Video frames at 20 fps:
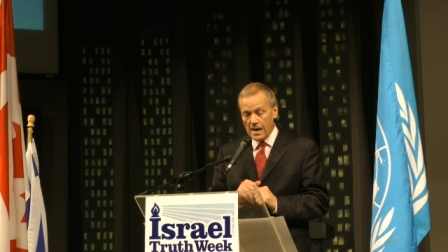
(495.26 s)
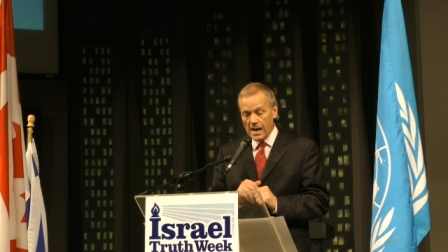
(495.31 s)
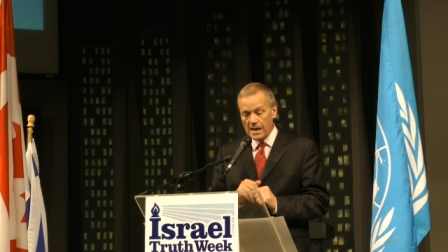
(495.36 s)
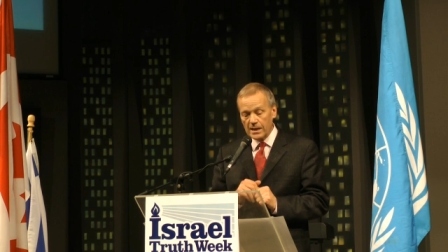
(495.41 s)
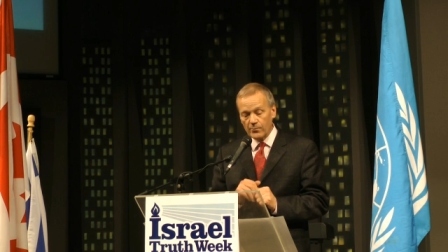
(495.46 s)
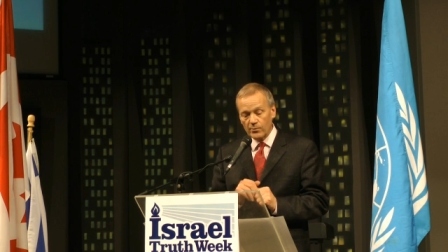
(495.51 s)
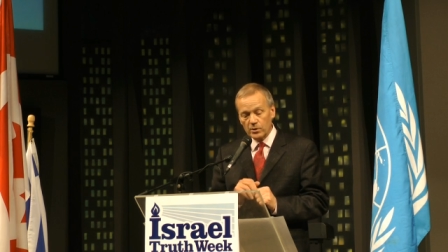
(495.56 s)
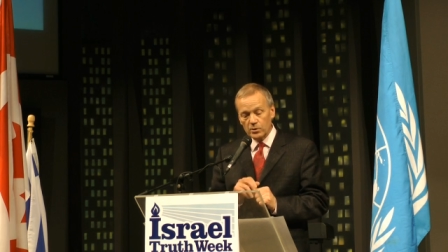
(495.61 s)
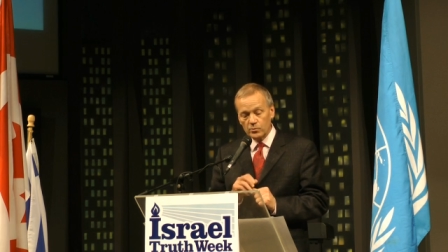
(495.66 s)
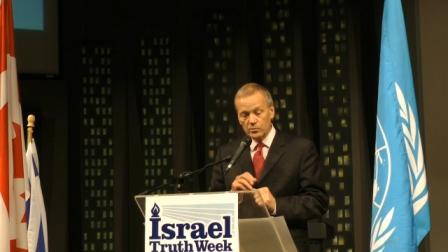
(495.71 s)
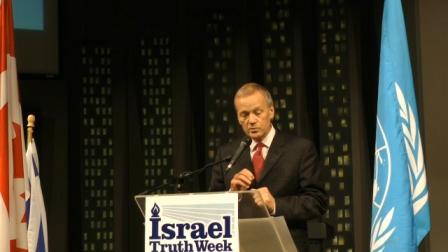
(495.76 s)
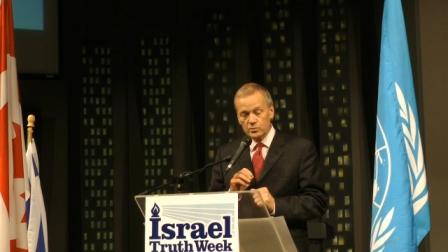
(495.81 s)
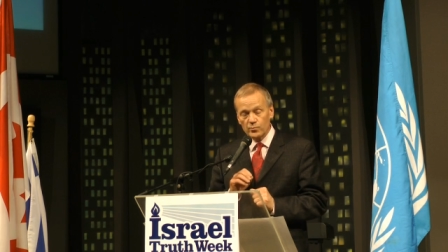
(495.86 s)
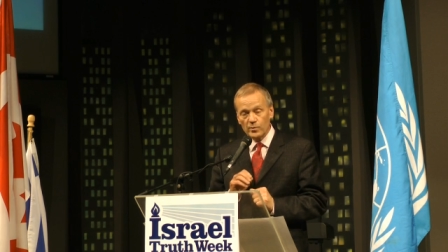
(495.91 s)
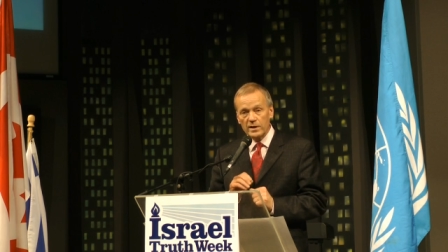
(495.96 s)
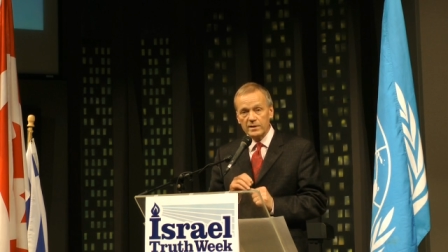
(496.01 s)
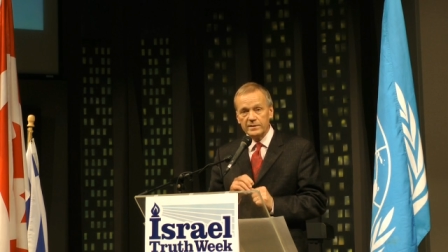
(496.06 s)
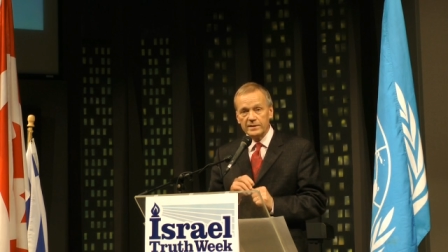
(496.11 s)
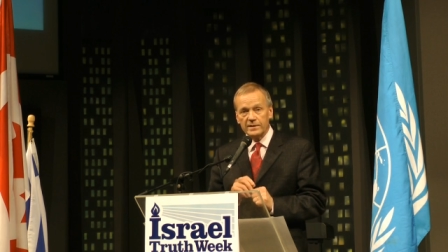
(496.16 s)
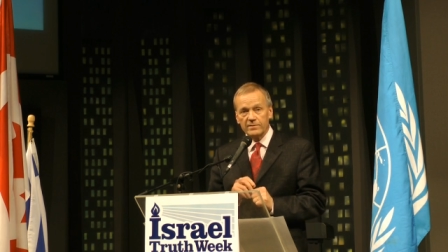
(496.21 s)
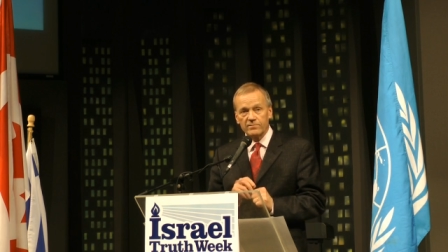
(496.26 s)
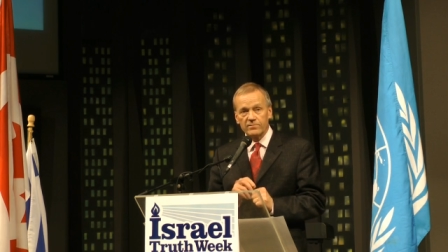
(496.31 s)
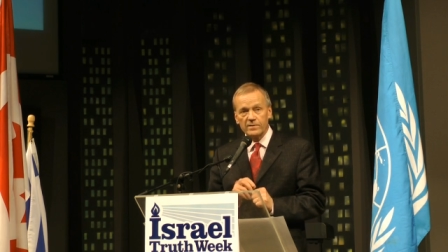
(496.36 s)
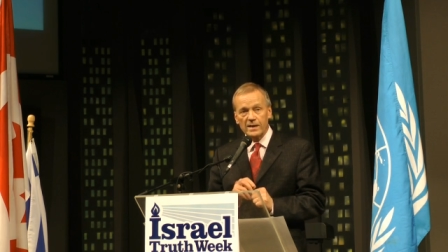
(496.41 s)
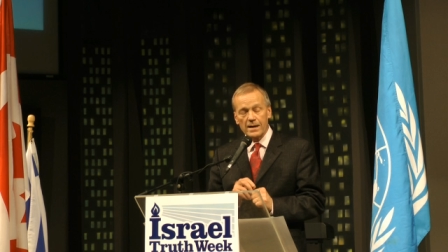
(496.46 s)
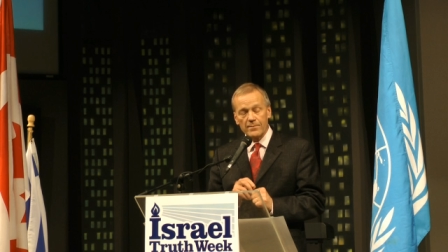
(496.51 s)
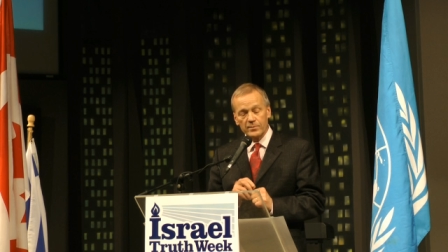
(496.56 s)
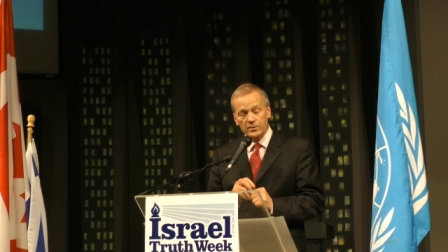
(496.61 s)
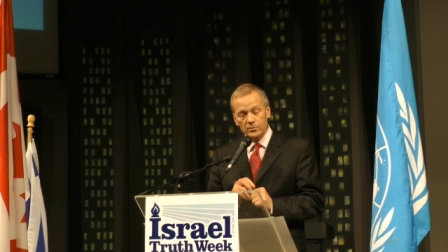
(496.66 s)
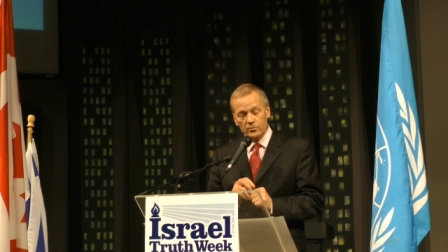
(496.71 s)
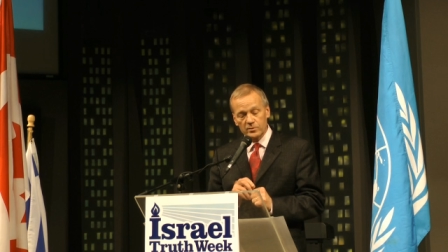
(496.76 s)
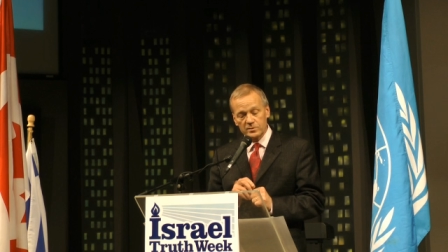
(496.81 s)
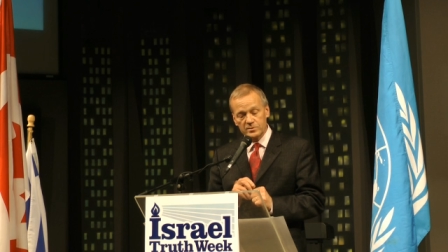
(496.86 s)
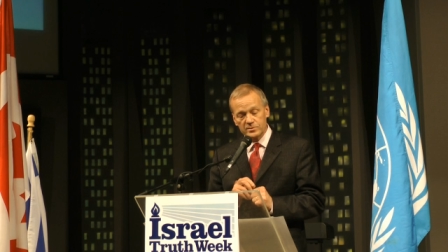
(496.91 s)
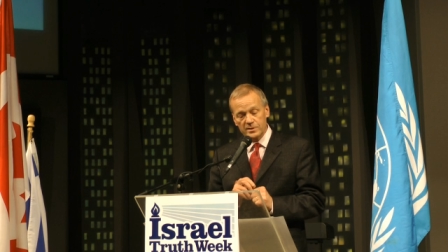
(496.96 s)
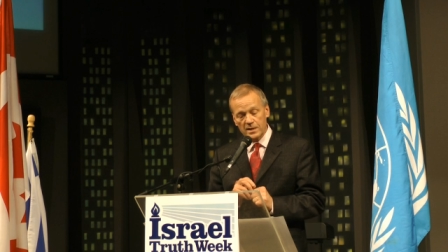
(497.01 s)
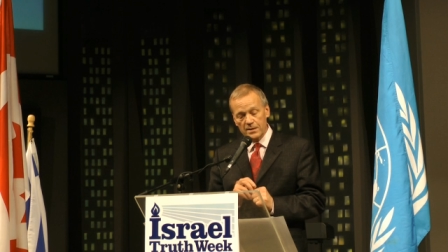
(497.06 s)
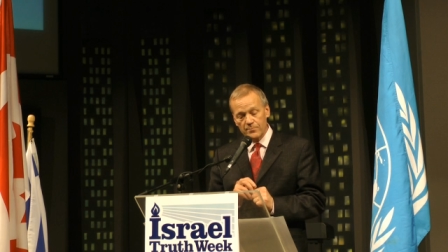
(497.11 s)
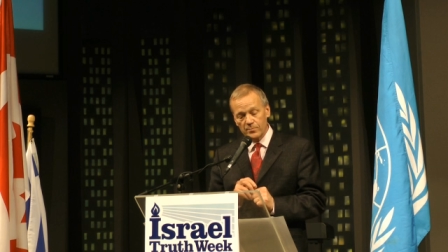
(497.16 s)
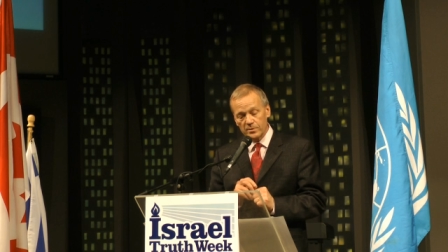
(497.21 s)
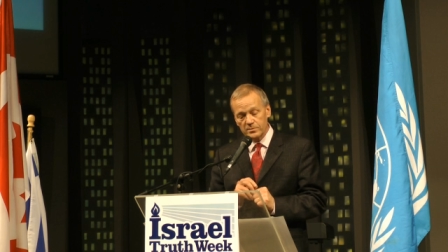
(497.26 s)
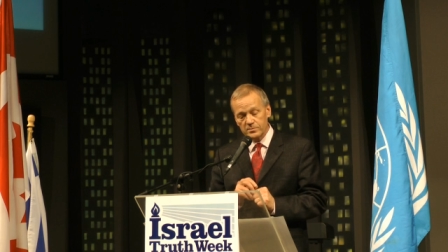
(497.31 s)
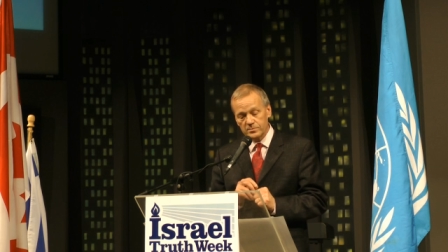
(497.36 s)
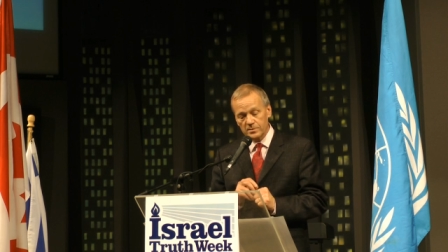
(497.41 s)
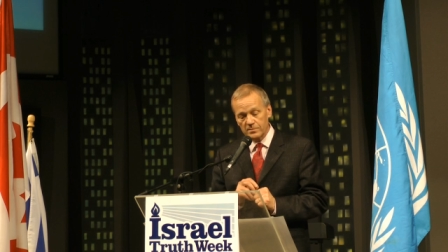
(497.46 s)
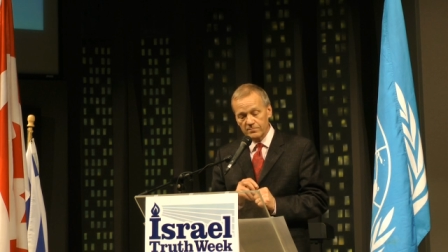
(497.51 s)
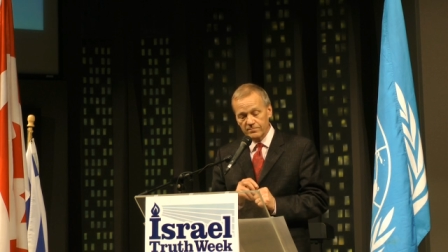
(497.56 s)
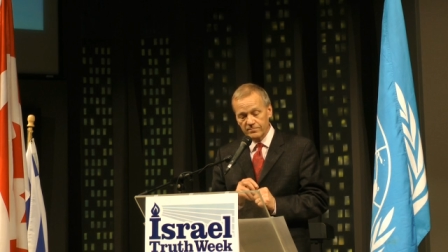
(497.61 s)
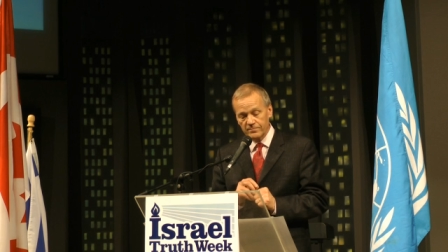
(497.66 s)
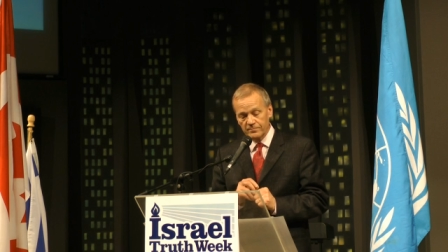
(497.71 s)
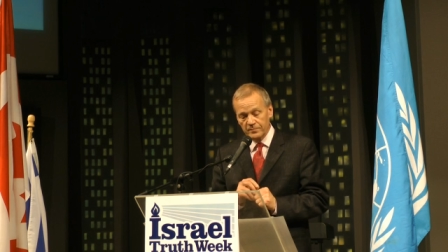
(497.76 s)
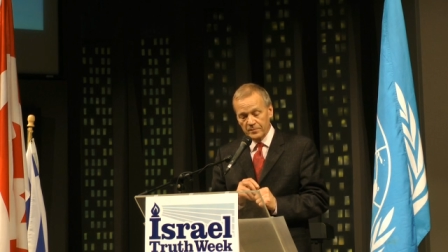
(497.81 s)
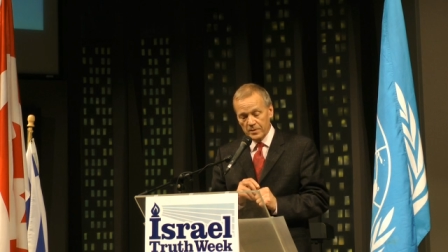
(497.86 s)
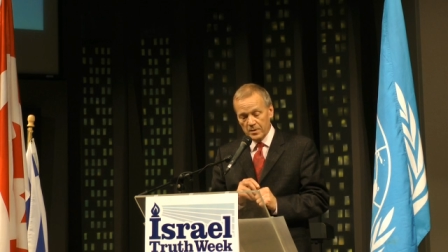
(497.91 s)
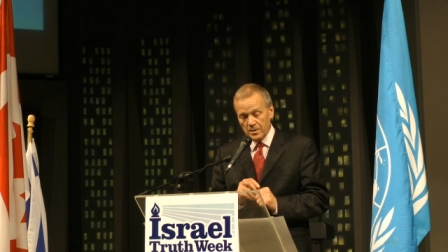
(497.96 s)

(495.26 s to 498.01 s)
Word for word: Anyone who has read the inflammatory statements of